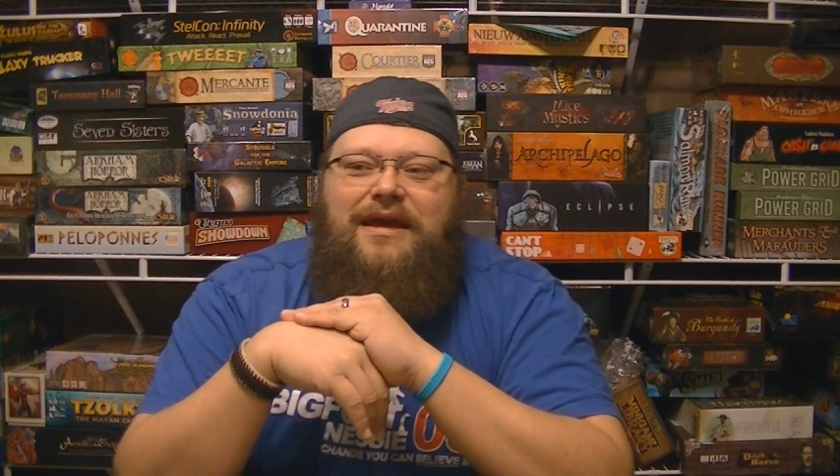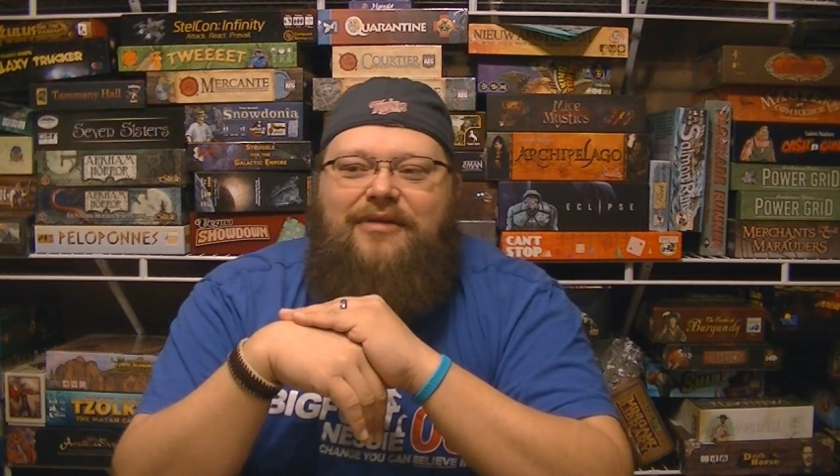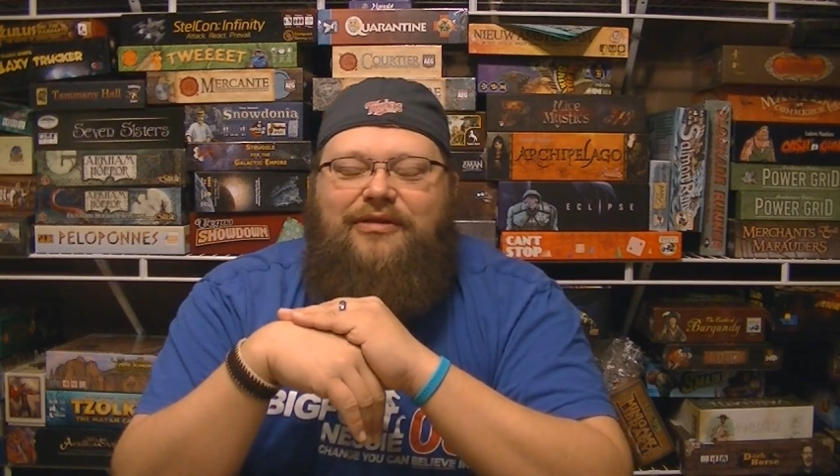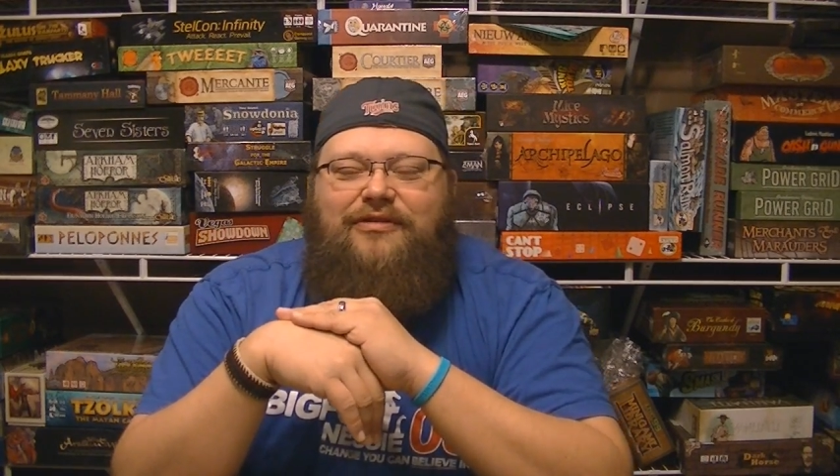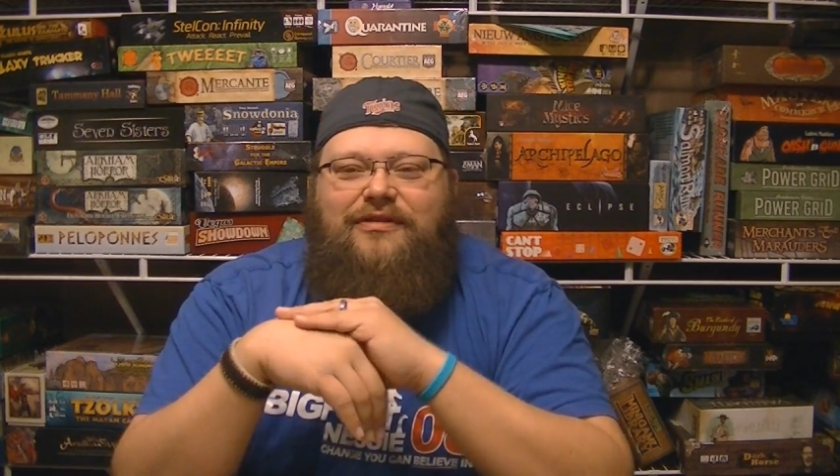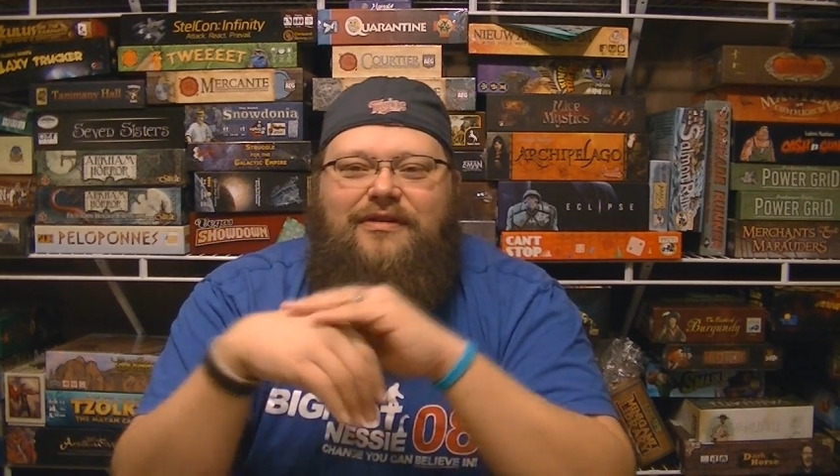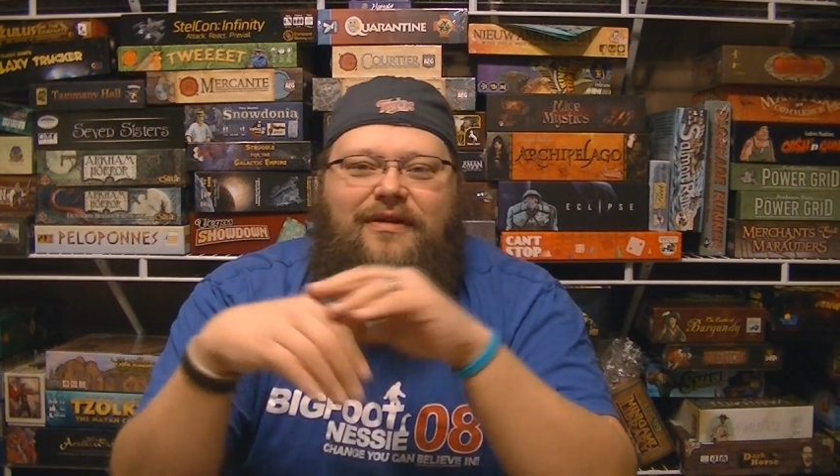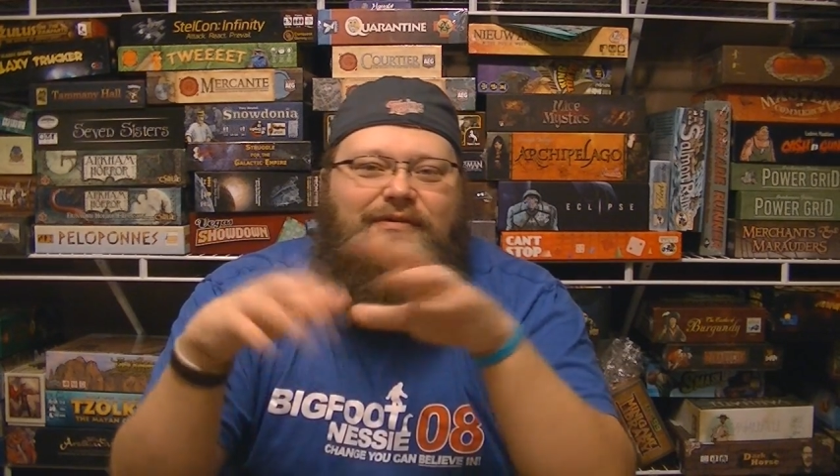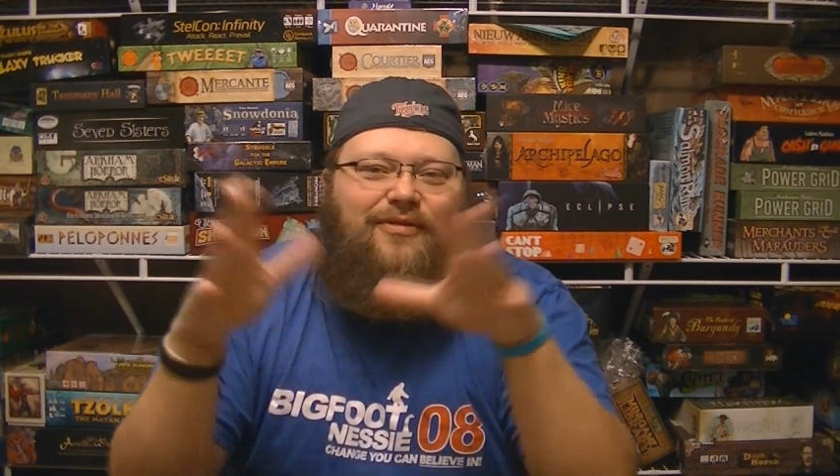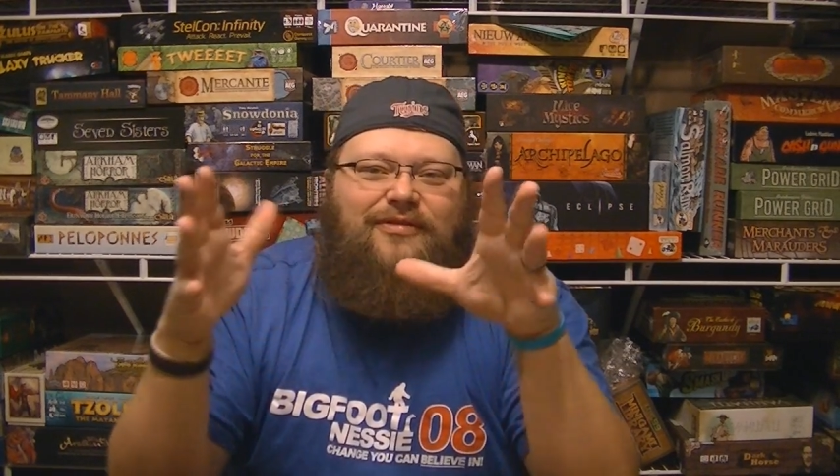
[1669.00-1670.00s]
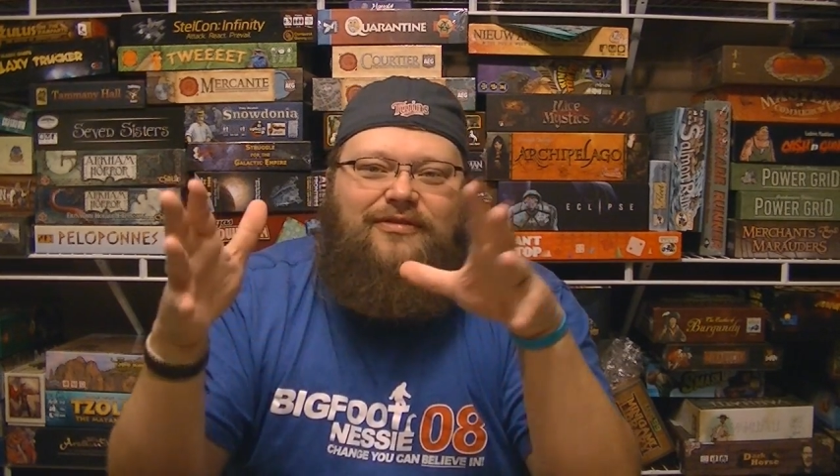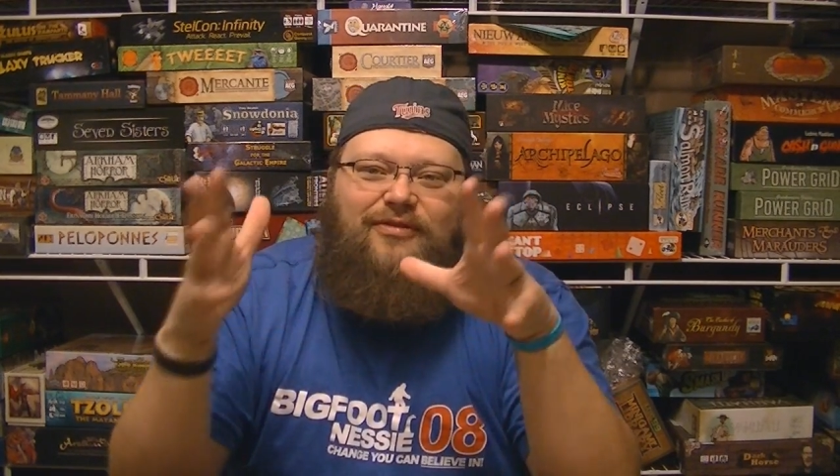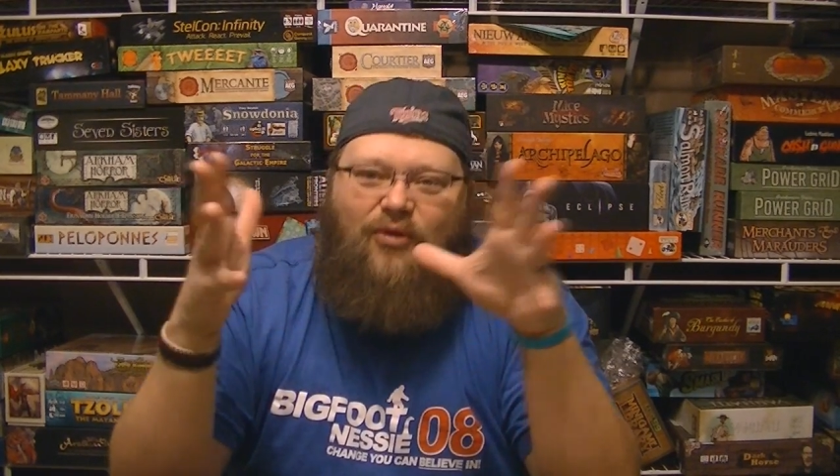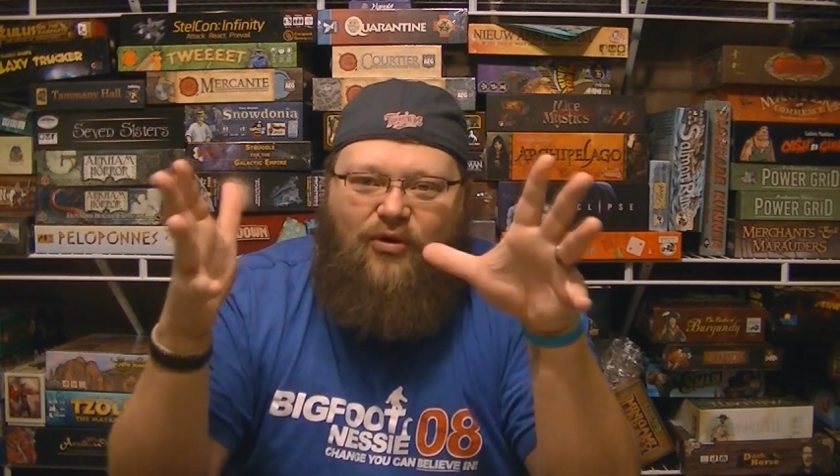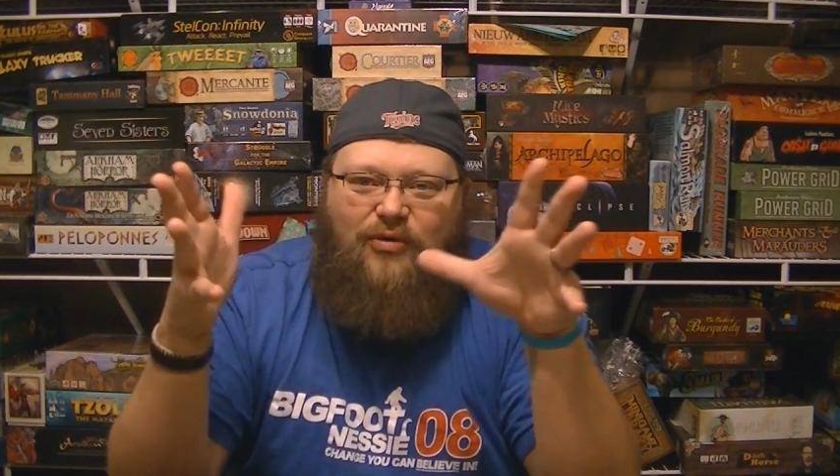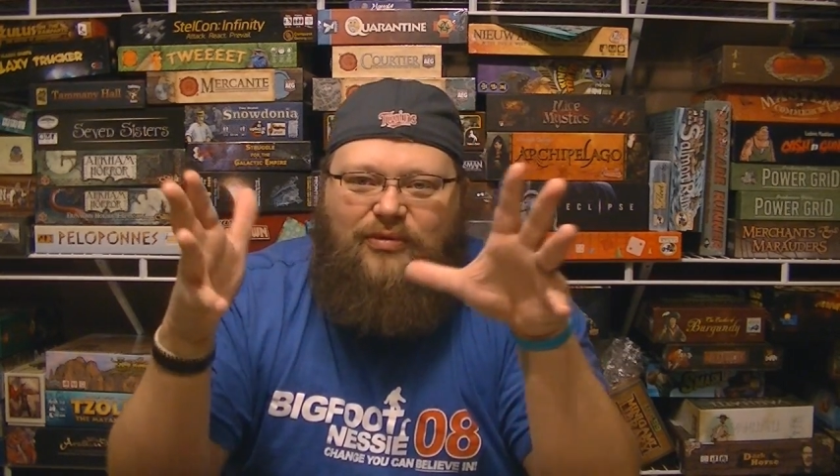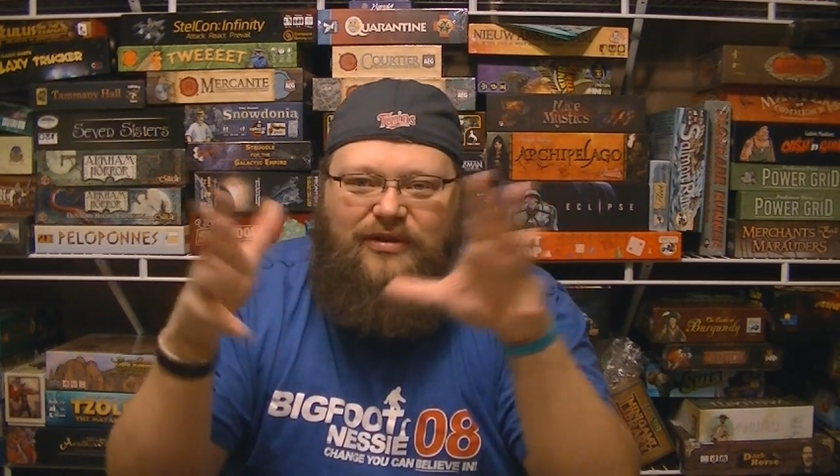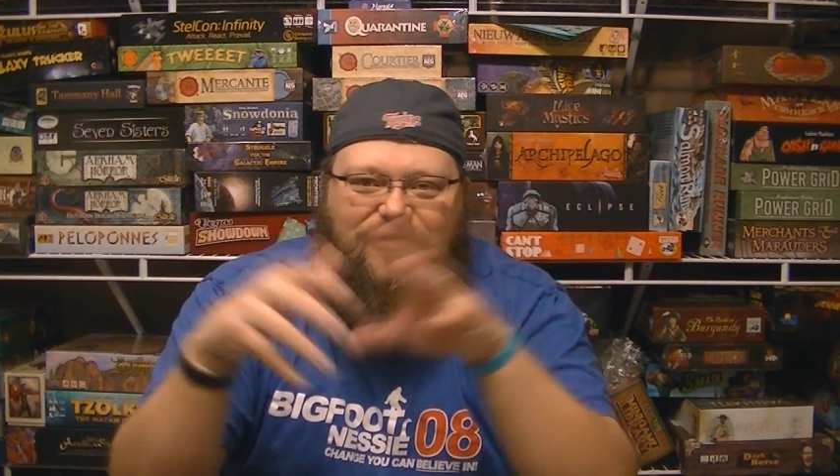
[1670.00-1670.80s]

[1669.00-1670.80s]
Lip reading: which of course is horrible